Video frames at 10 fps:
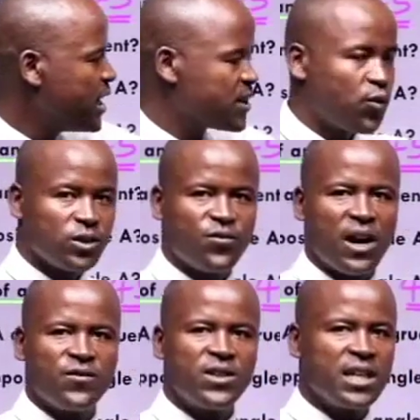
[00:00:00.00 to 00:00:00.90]
is
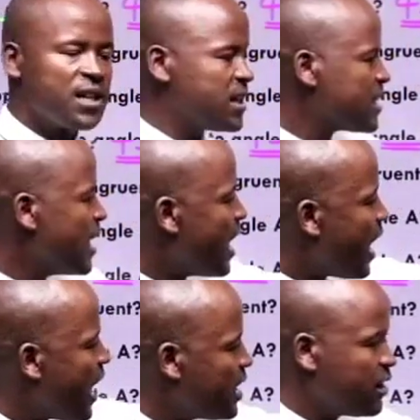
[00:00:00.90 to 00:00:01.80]
45 degrees.
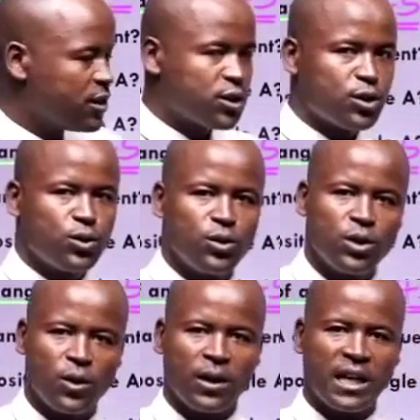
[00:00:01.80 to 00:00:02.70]
Add these two,
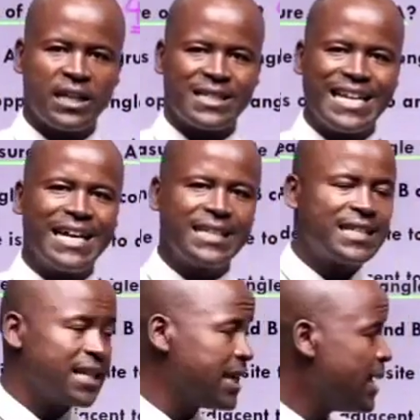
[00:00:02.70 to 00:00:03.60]
you'll get
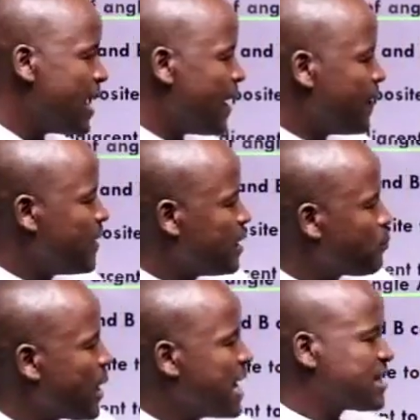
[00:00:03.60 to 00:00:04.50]
90, and then
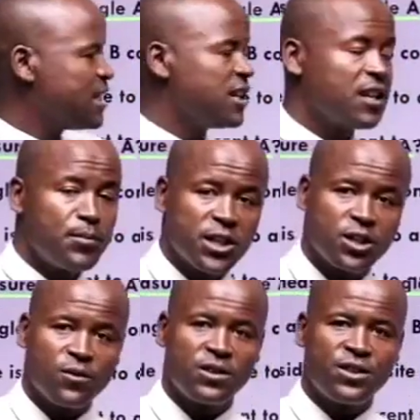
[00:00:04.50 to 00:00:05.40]
plus the degree
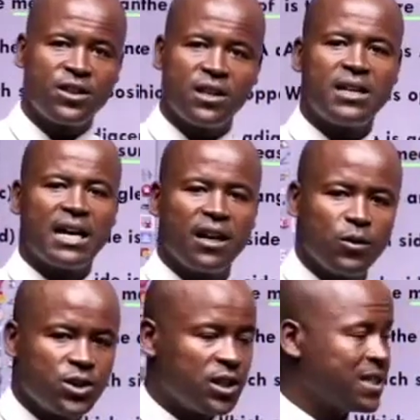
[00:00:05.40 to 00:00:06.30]
measure of the third angle,
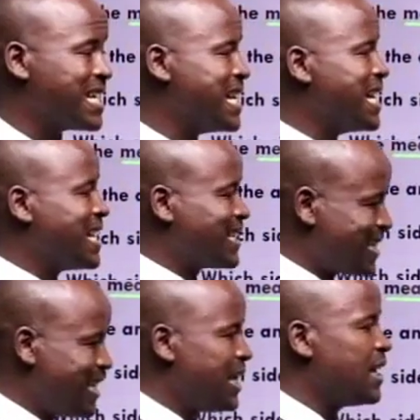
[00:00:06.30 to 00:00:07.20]
which is
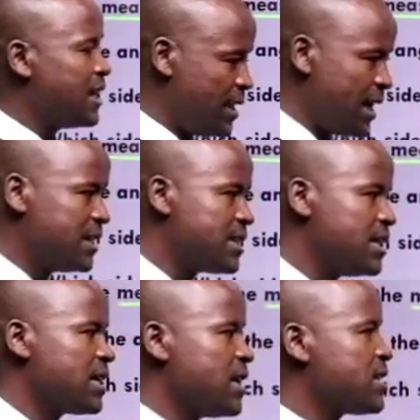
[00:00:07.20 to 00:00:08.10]
C, 90
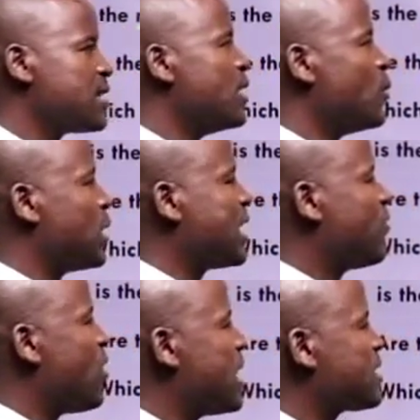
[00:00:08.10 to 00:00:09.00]
degrees, will
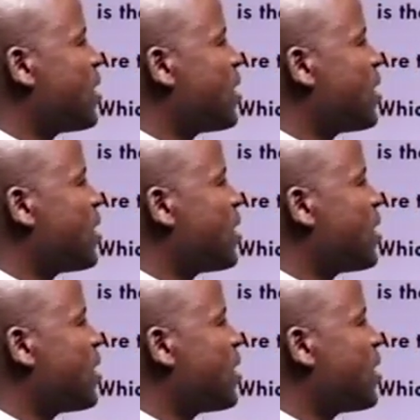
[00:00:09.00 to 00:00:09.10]
give us